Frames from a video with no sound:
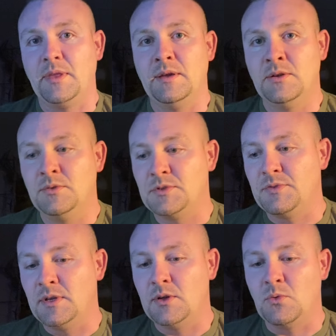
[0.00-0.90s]
I know this
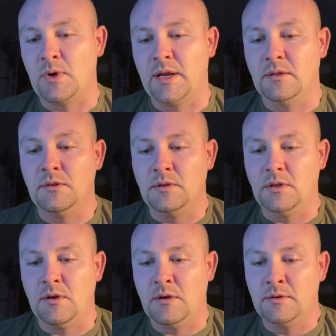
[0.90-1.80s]
video ran a little
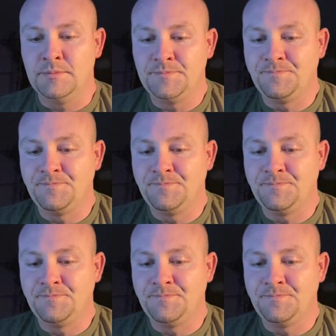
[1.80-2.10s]
long.